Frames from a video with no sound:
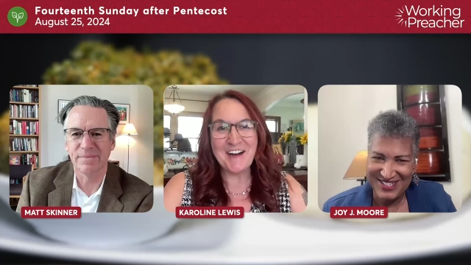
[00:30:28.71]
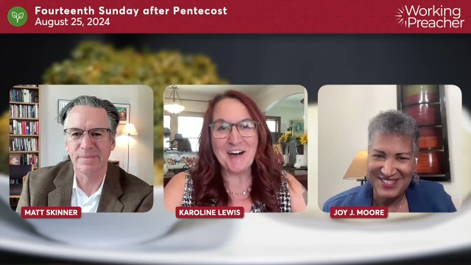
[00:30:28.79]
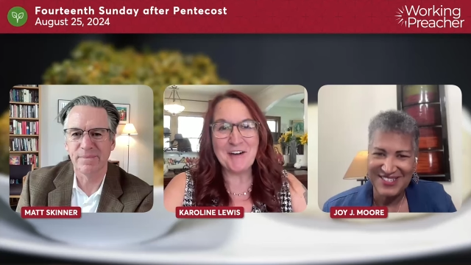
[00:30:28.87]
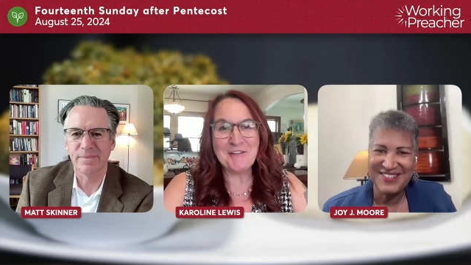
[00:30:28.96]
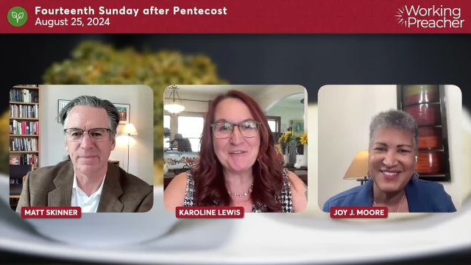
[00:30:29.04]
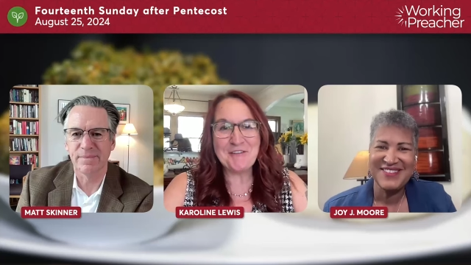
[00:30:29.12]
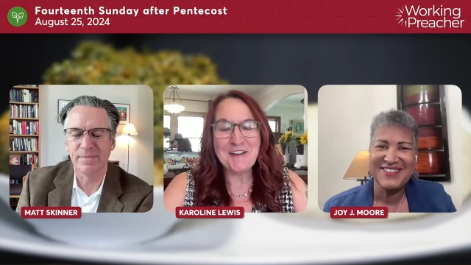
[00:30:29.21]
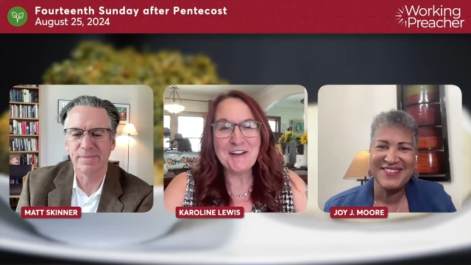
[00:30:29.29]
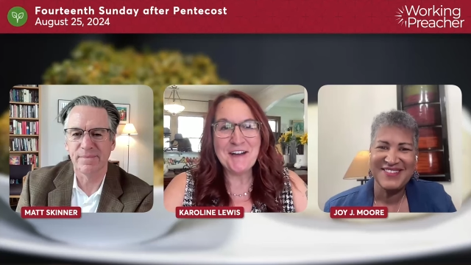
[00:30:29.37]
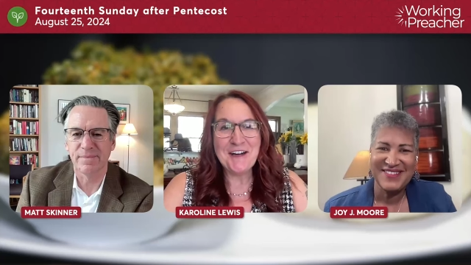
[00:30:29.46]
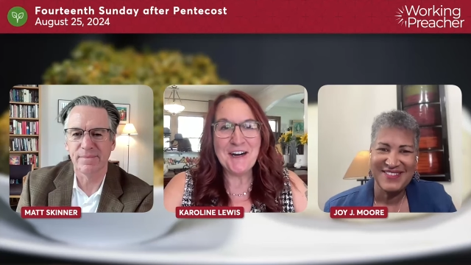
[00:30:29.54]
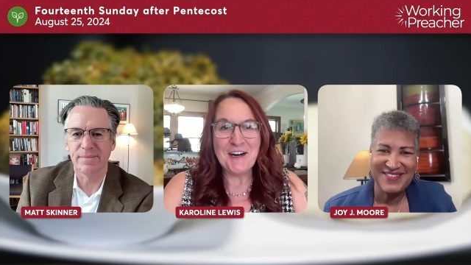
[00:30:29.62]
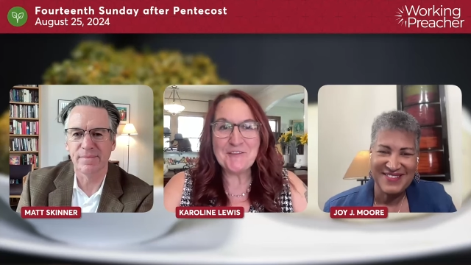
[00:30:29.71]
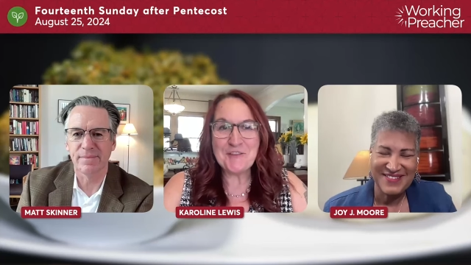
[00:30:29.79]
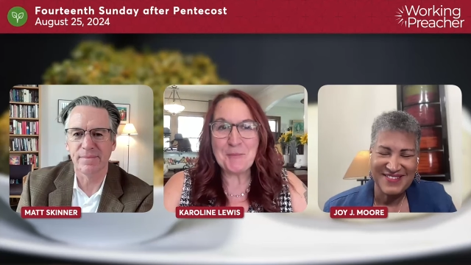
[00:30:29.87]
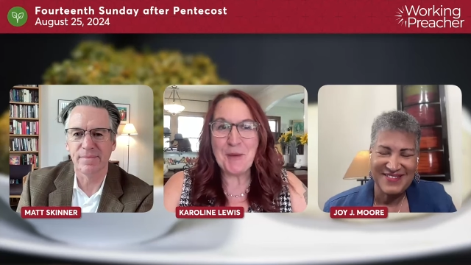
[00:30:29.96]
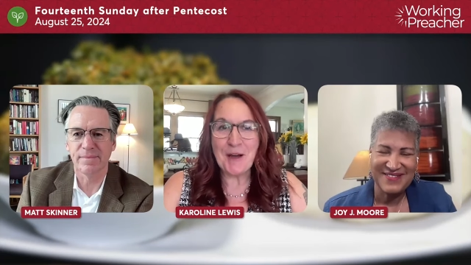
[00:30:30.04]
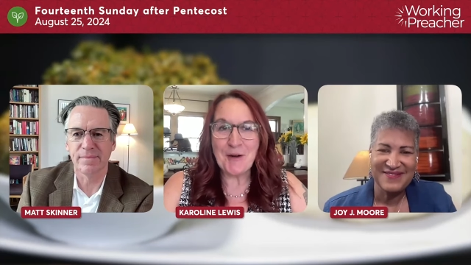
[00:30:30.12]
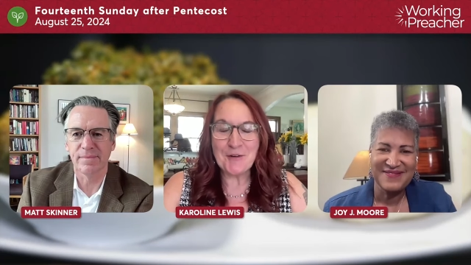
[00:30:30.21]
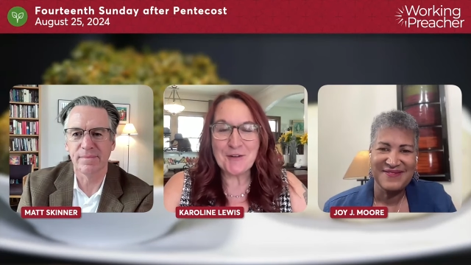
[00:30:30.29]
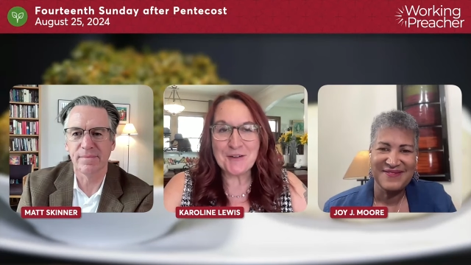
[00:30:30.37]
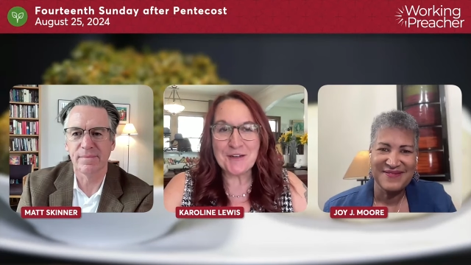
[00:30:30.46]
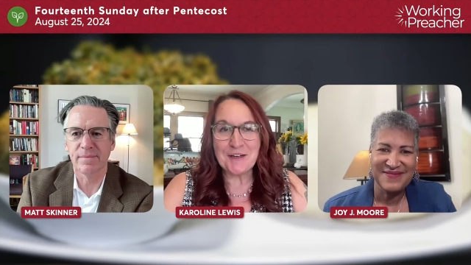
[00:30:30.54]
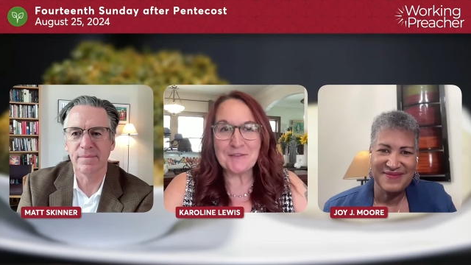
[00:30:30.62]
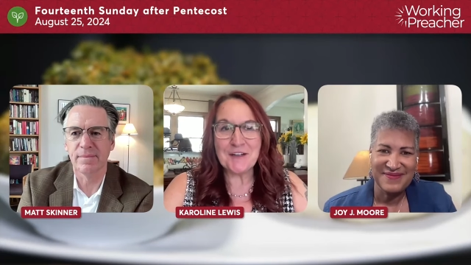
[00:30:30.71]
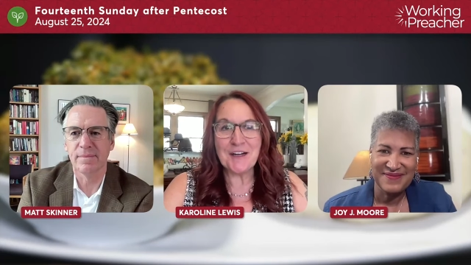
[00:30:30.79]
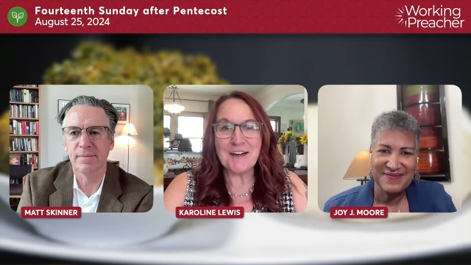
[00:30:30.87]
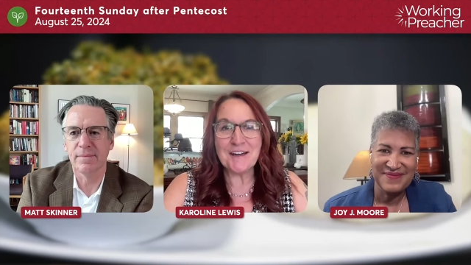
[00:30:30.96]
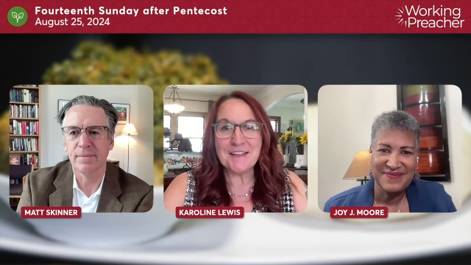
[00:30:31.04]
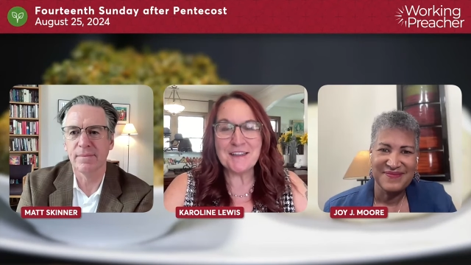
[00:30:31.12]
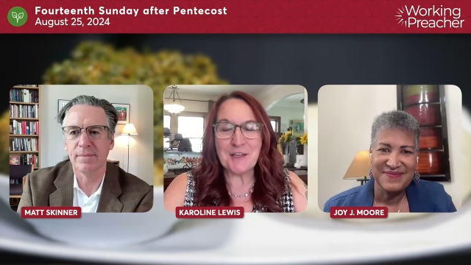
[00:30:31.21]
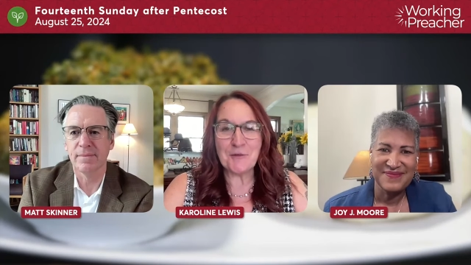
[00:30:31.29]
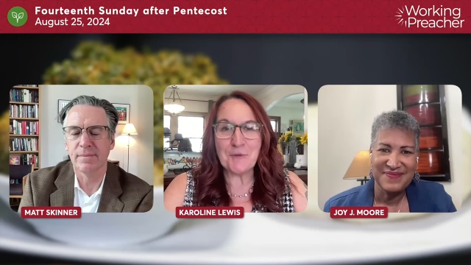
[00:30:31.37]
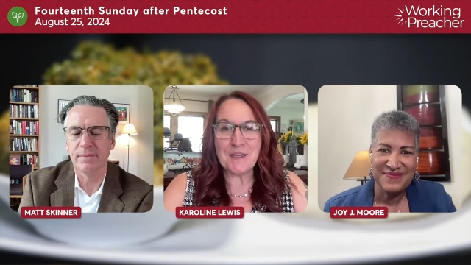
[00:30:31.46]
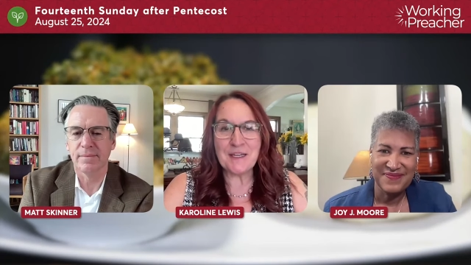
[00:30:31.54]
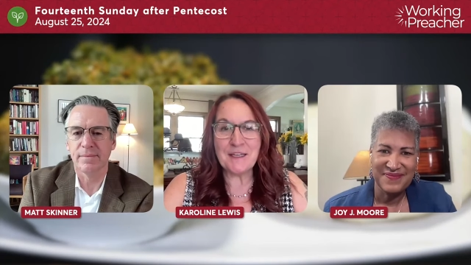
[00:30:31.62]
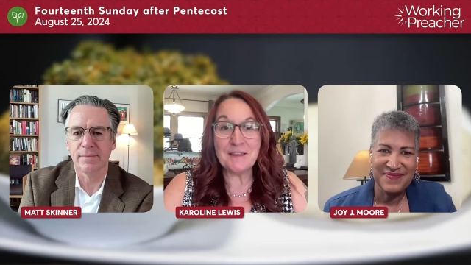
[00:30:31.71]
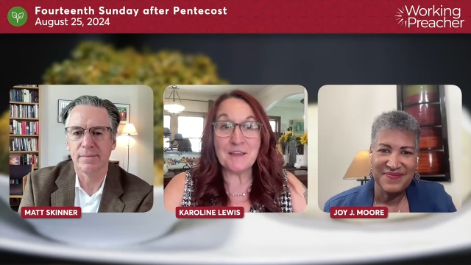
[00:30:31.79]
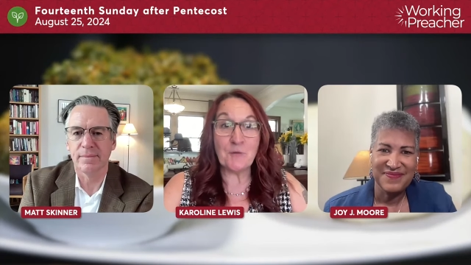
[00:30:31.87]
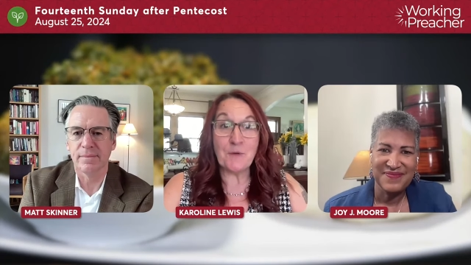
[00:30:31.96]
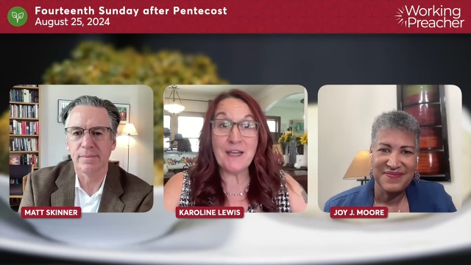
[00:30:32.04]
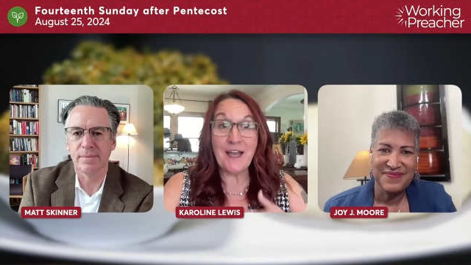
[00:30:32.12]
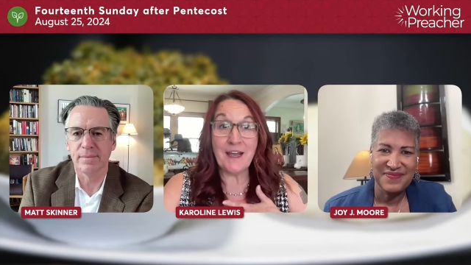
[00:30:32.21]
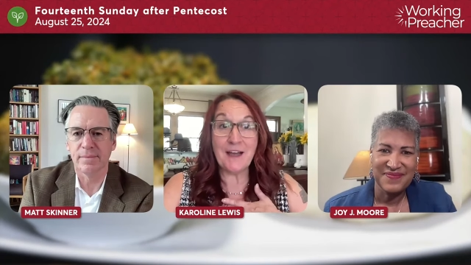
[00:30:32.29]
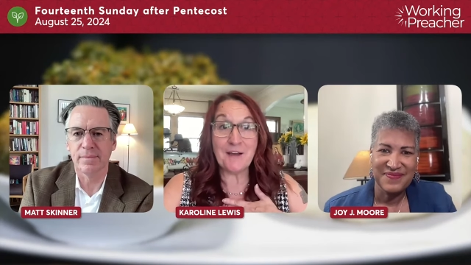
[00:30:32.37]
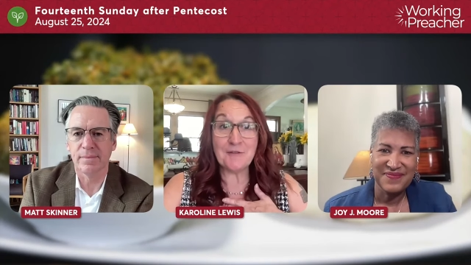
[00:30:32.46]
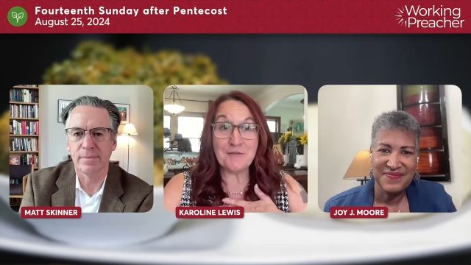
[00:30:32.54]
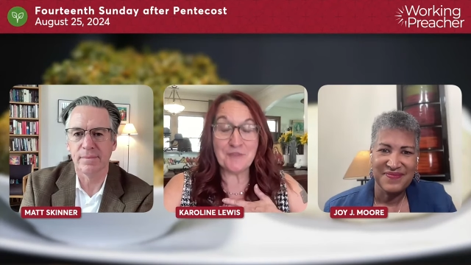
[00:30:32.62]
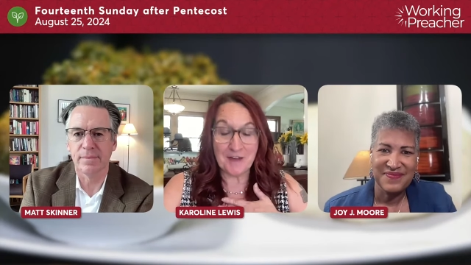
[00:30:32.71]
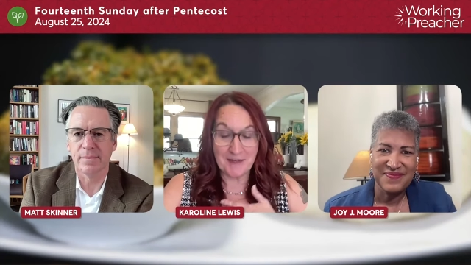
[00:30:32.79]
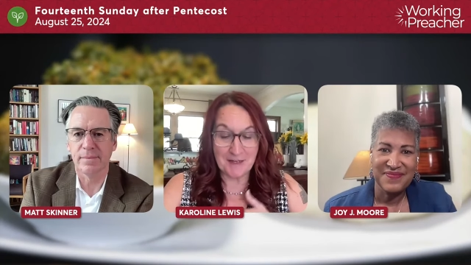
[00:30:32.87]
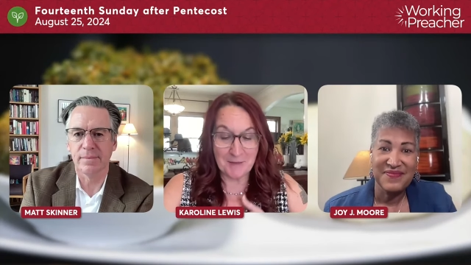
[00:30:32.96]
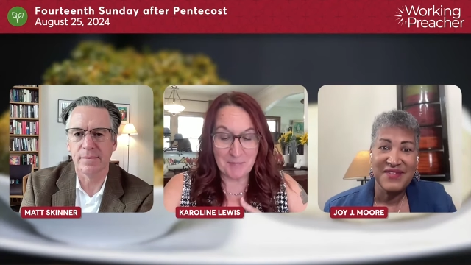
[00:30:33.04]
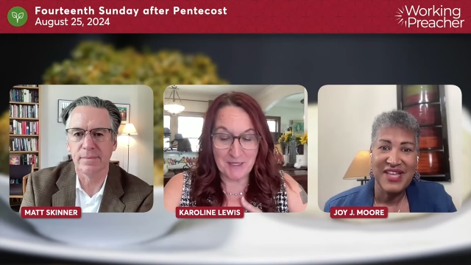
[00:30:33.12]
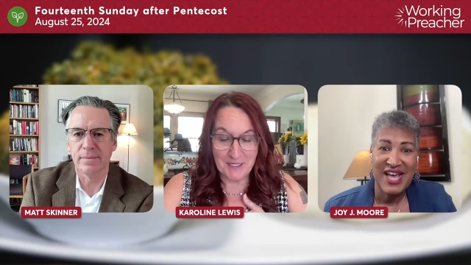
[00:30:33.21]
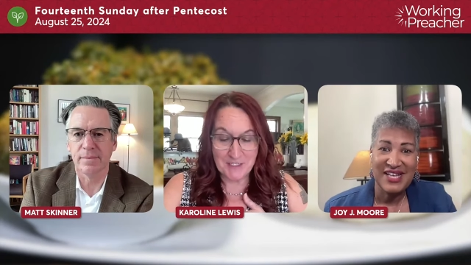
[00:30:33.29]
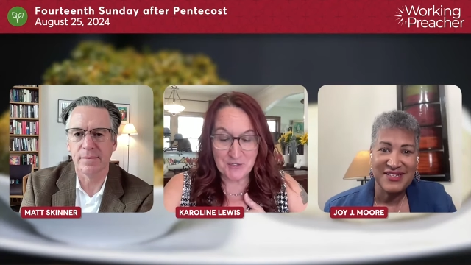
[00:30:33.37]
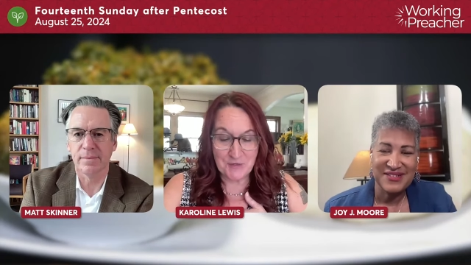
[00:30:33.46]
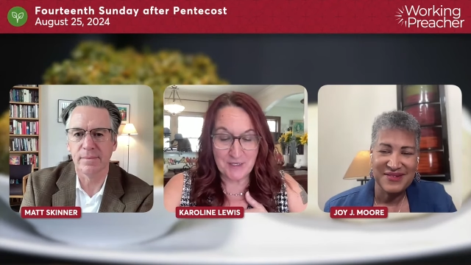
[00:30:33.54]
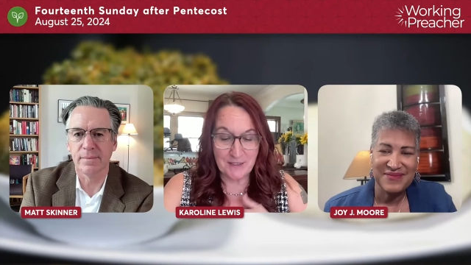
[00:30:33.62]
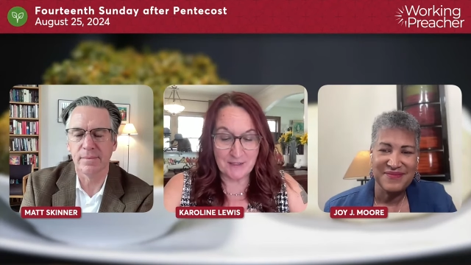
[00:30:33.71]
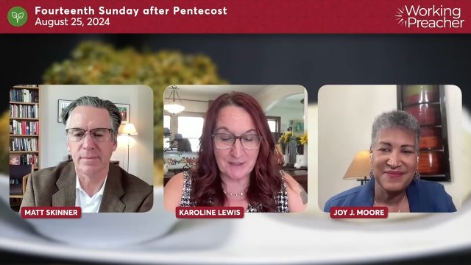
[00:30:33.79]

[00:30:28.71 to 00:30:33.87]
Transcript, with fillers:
Speaker 1: of of the power of God that we that we have uh, because you get